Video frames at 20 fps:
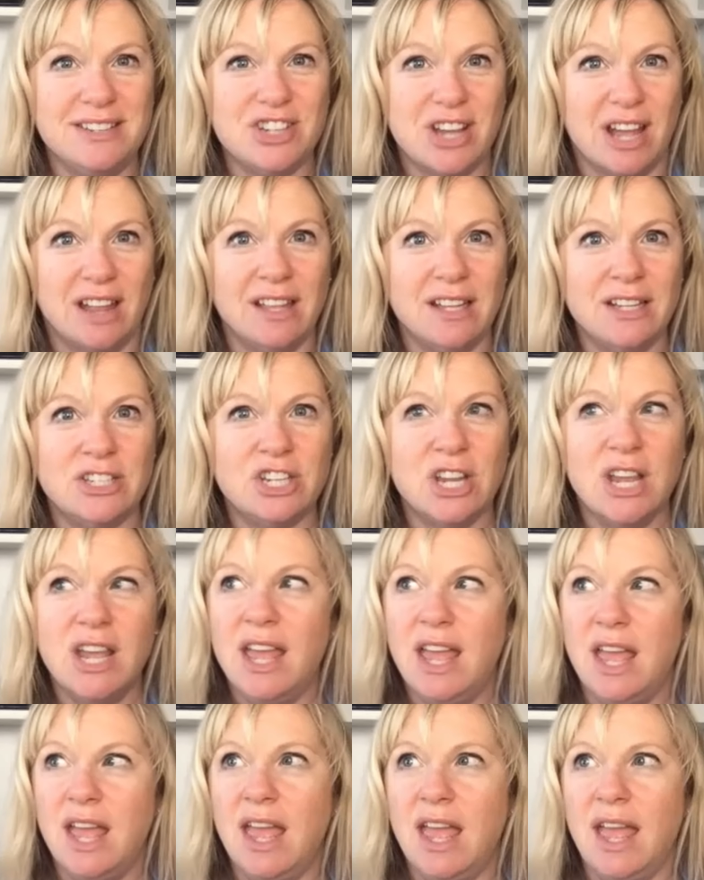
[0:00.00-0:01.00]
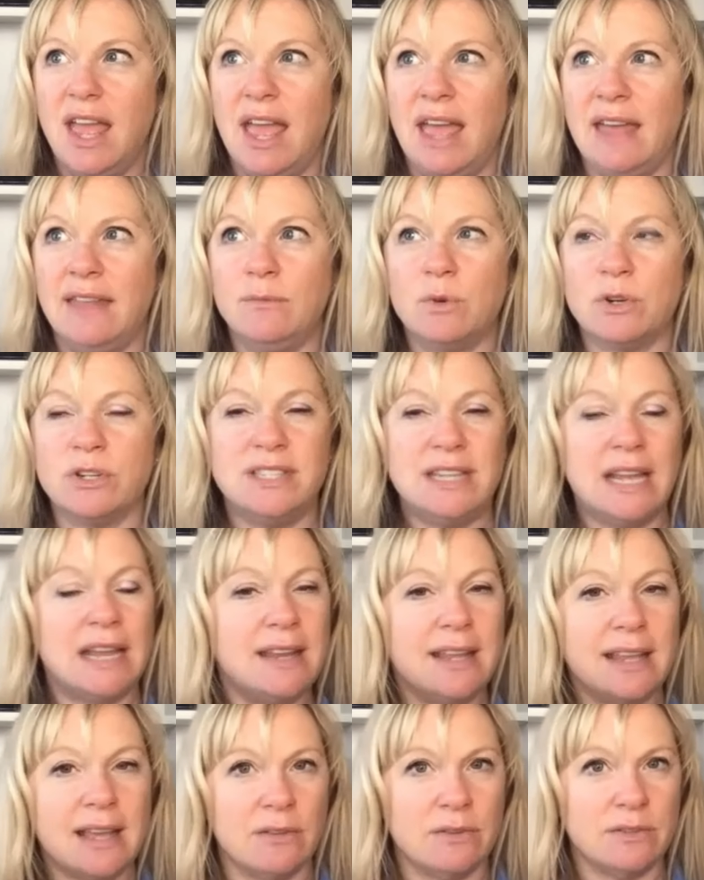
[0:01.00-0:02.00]
challenge and were
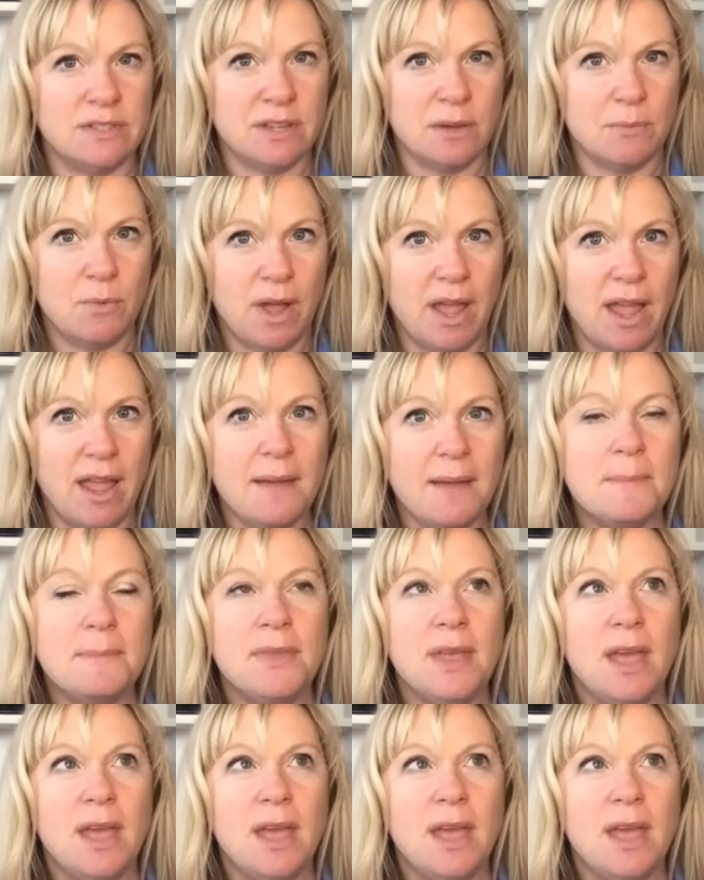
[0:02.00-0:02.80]
standing out in some way.